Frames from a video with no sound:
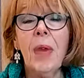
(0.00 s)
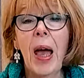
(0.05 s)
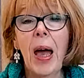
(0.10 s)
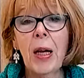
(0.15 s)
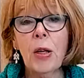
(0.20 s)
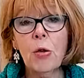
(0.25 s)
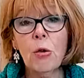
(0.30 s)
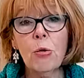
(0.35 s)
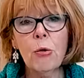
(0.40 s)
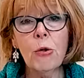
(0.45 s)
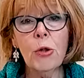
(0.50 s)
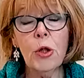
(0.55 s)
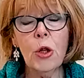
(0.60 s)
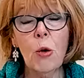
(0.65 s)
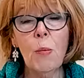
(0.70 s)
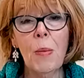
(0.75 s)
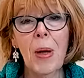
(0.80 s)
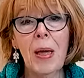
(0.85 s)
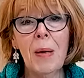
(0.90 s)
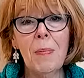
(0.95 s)
and also
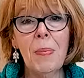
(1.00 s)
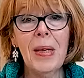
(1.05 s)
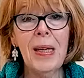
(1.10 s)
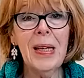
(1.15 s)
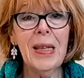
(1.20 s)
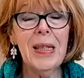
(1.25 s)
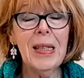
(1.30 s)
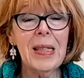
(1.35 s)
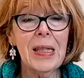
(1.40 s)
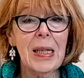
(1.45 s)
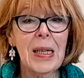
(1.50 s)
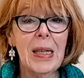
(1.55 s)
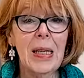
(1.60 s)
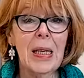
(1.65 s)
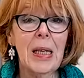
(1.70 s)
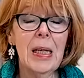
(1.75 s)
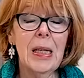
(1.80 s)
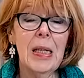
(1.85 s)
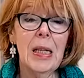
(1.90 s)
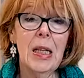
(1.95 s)
maybe skin
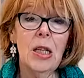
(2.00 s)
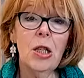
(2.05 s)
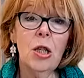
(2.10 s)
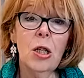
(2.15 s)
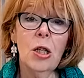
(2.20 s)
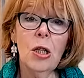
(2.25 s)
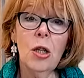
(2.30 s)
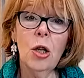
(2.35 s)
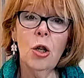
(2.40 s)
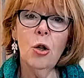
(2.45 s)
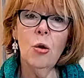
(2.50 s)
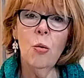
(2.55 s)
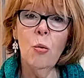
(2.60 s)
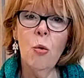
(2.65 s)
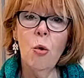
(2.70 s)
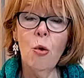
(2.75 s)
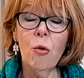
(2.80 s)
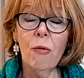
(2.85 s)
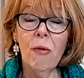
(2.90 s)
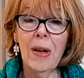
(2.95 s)
conditions that you
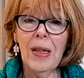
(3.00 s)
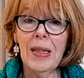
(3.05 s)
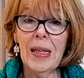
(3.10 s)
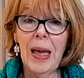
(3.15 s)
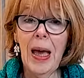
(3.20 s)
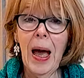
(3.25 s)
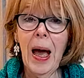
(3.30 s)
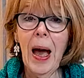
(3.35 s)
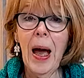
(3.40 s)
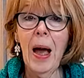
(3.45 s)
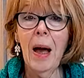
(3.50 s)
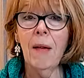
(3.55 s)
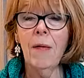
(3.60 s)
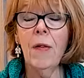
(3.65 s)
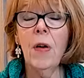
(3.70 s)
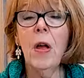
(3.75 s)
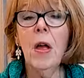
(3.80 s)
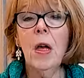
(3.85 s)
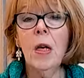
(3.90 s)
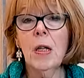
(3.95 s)
already have,
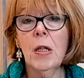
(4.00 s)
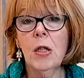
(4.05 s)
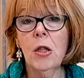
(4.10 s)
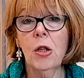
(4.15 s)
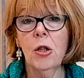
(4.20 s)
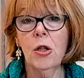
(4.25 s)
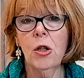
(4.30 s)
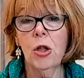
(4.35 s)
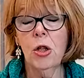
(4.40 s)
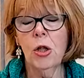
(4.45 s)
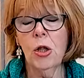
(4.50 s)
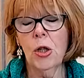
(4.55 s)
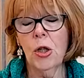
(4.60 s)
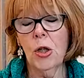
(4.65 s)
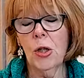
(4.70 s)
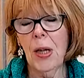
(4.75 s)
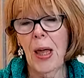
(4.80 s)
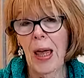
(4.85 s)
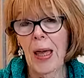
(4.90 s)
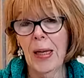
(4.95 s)
such
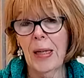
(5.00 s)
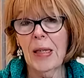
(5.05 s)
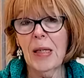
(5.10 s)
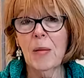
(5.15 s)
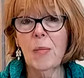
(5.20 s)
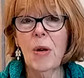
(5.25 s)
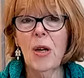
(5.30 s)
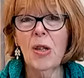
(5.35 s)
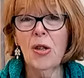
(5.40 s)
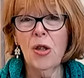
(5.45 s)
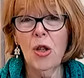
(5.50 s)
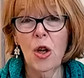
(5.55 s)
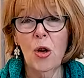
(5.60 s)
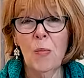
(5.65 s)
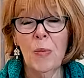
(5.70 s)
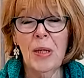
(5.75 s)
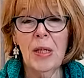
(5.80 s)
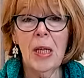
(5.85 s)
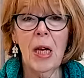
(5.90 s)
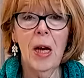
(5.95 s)
as eczema,
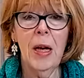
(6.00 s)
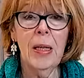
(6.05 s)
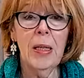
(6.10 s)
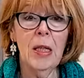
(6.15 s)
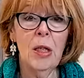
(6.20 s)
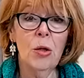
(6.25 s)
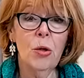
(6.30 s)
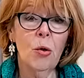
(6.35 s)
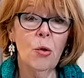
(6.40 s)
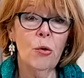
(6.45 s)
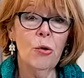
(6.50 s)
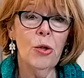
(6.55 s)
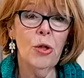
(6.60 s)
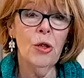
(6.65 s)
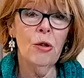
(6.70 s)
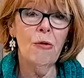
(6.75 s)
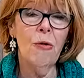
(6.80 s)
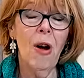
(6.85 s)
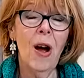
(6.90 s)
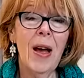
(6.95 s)
dermatitis, or
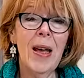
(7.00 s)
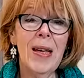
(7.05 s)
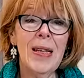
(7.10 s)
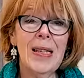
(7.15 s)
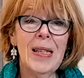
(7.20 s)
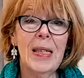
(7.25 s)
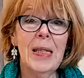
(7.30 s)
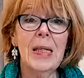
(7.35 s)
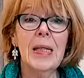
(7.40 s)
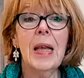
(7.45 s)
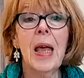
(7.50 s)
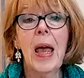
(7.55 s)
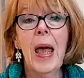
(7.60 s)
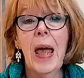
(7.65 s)
psoriasis,